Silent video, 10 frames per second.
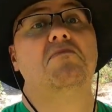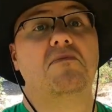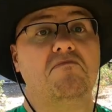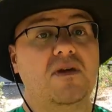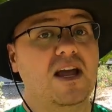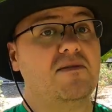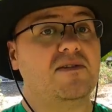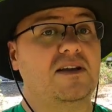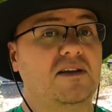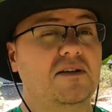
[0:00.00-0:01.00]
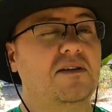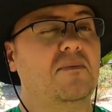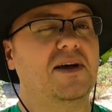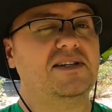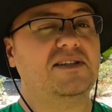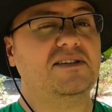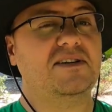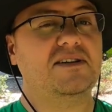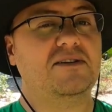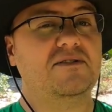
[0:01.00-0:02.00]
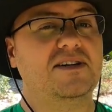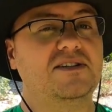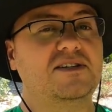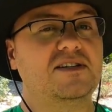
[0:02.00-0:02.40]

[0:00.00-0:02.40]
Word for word: But maybe the best thing to do is